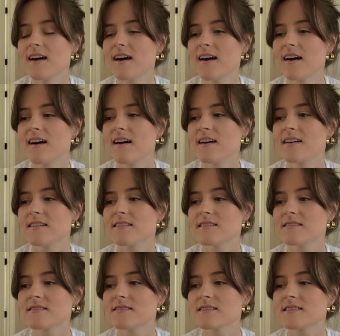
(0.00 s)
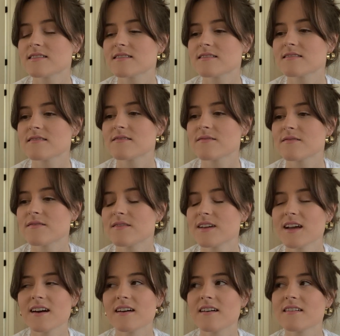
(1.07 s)
And
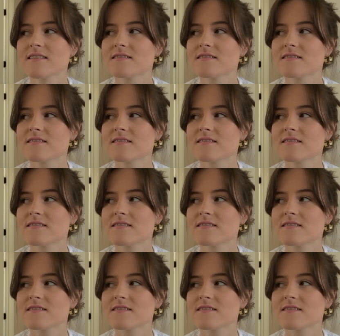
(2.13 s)
yeah,